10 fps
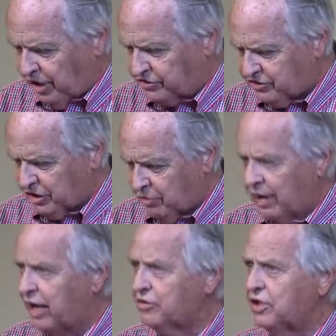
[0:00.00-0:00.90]
they sit
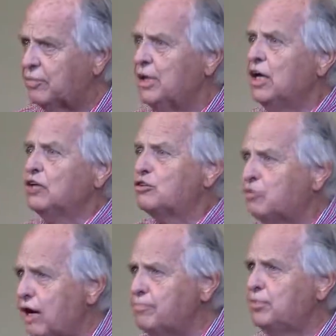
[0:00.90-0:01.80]
around him
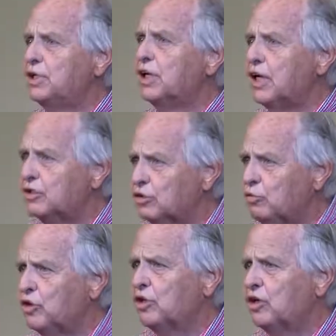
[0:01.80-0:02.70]
trembling at the
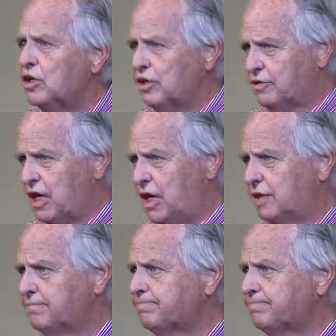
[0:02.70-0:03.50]
word of God.